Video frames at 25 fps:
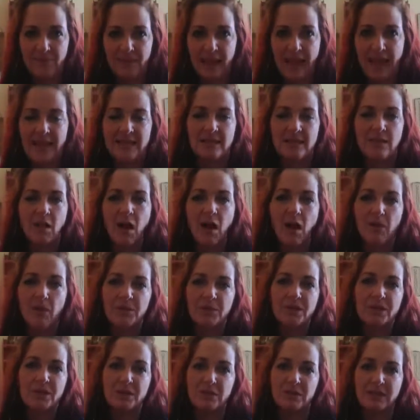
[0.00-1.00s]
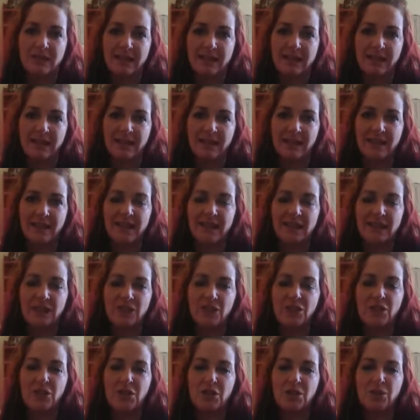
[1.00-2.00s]
as an opportunity
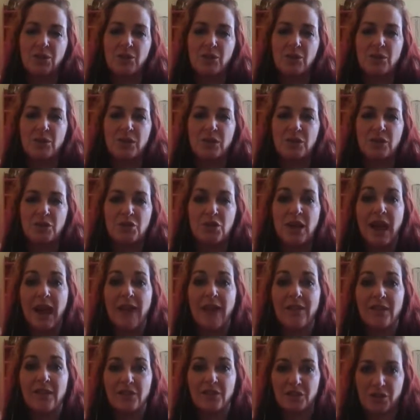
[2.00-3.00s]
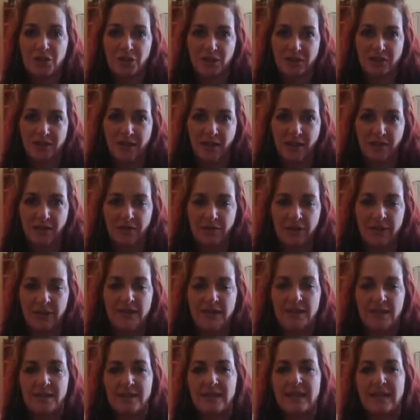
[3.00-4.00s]
to challenge yourself
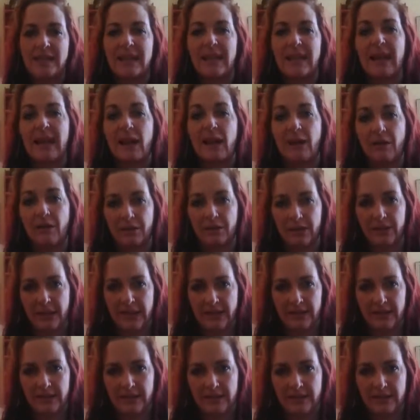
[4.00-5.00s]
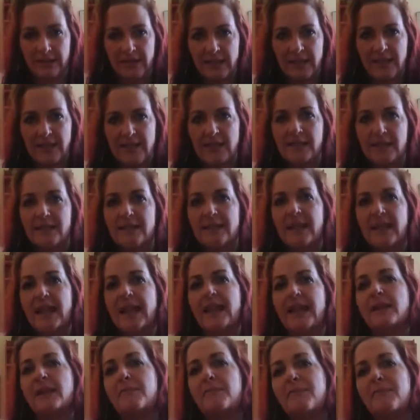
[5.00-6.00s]
to stay healthy, to
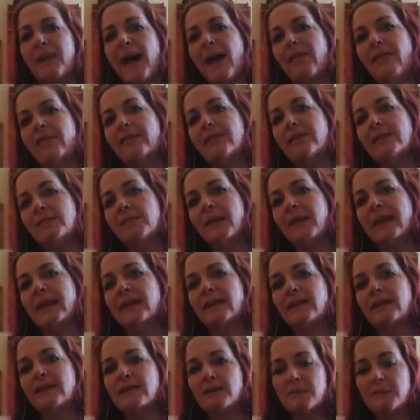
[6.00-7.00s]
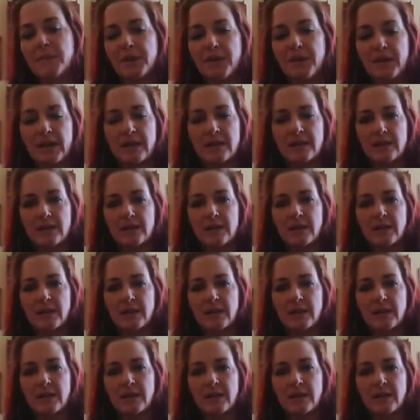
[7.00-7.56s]
stay in a balanced mind and spirit.